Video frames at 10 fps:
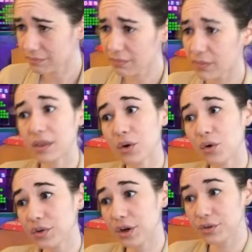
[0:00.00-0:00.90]
And then
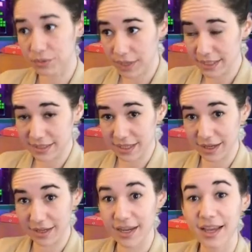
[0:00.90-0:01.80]
over here on the right
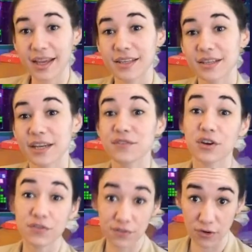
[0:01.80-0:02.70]
side, it's kind of
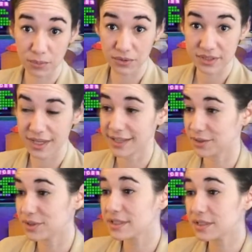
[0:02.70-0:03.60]
our verbal side.
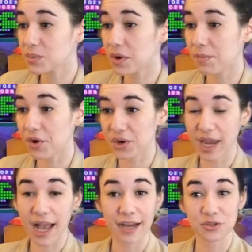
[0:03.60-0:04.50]
So this is where I'm going
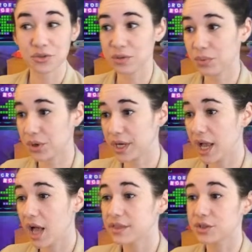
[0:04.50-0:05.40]
to actually put
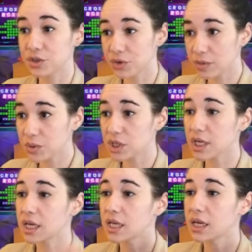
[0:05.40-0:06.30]
the
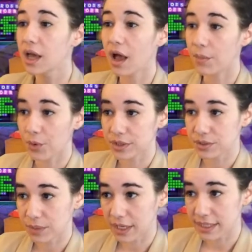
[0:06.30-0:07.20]
description, I'm going
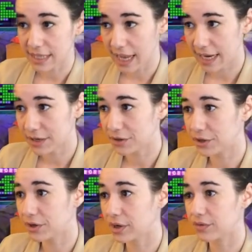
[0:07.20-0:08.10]
to make a
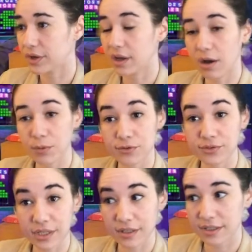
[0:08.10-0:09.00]
title, and if I come over
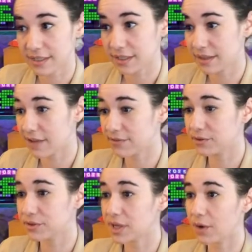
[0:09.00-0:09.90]
here into
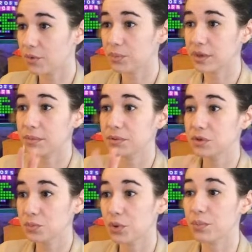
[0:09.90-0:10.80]
levels, I will be able
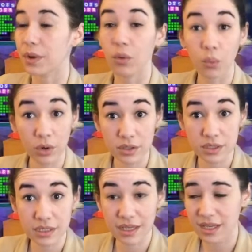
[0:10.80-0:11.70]
to put my
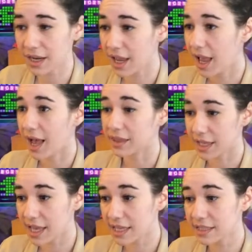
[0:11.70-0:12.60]
words in, and the
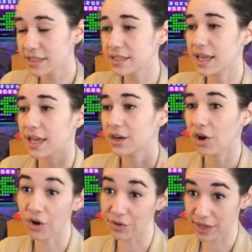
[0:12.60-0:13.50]
hints, and
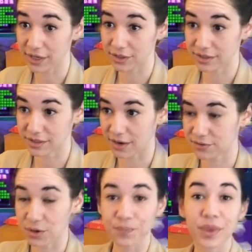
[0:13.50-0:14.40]
all that good stuff.
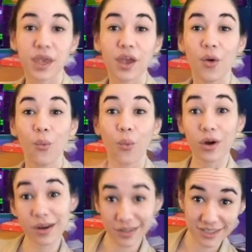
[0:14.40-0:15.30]
So
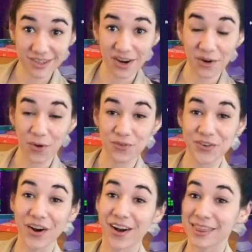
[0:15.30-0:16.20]
we're going to start
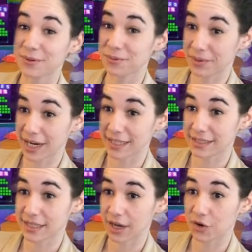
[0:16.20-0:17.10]
over on the right
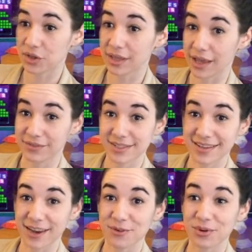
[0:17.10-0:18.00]
side, or the left
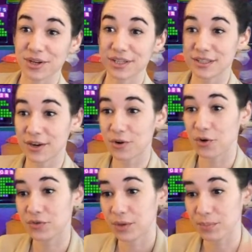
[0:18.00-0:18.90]
side. We're going to start
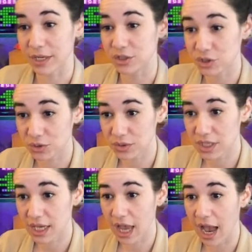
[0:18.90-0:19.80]
over it by
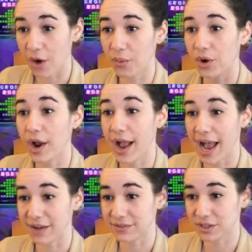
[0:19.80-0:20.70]
choosing our
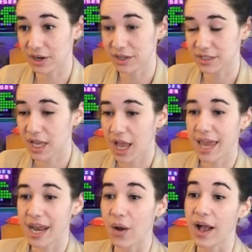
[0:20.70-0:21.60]
avatars.
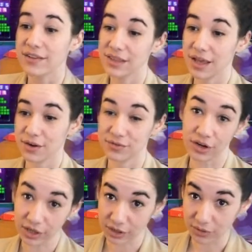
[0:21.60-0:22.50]
Now, I have a lot of
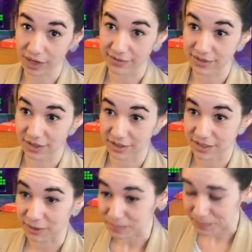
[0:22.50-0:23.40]
very cute avatars
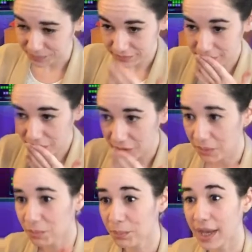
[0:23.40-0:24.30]
here,
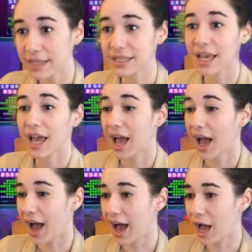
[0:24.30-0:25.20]
but
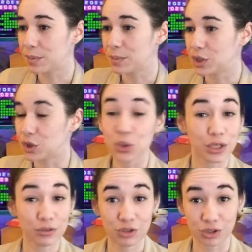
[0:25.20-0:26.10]
you
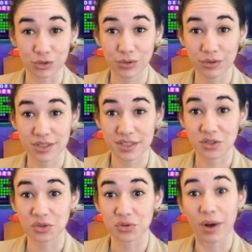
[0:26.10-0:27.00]
can choose
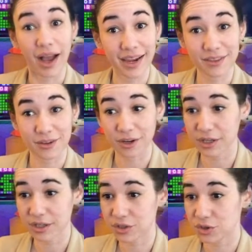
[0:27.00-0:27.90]
to
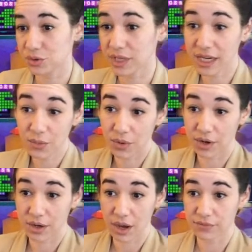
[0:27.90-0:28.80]
either choose any
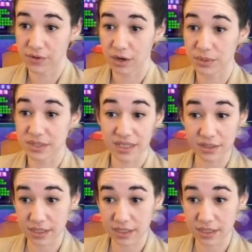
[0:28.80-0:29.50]
one of our bazillion